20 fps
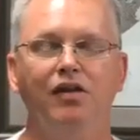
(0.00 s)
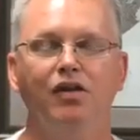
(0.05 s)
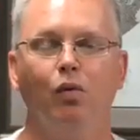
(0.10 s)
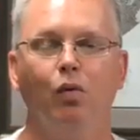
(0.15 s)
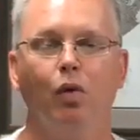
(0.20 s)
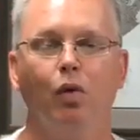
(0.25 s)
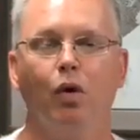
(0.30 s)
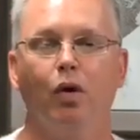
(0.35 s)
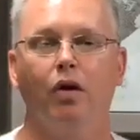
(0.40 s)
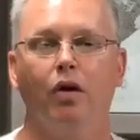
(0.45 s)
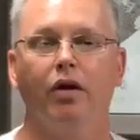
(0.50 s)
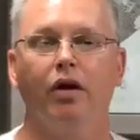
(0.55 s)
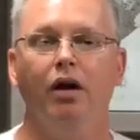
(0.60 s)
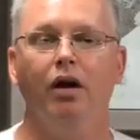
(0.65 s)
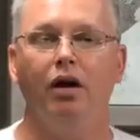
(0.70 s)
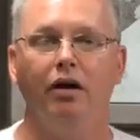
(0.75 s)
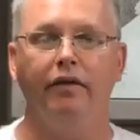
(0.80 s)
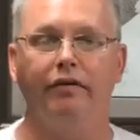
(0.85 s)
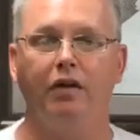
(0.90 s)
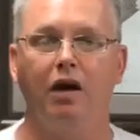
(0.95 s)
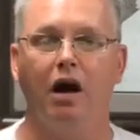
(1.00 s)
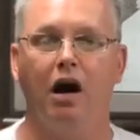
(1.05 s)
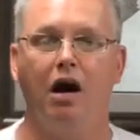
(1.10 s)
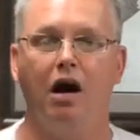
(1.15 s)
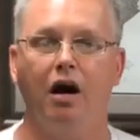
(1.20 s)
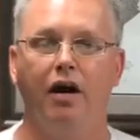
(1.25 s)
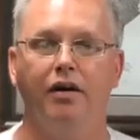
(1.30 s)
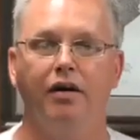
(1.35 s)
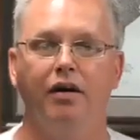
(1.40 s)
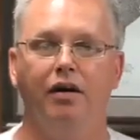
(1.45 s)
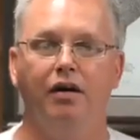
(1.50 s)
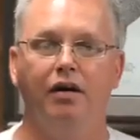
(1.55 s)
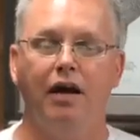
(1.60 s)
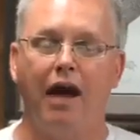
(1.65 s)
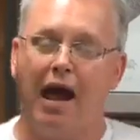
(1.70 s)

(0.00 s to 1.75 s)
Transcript: in the Word of God.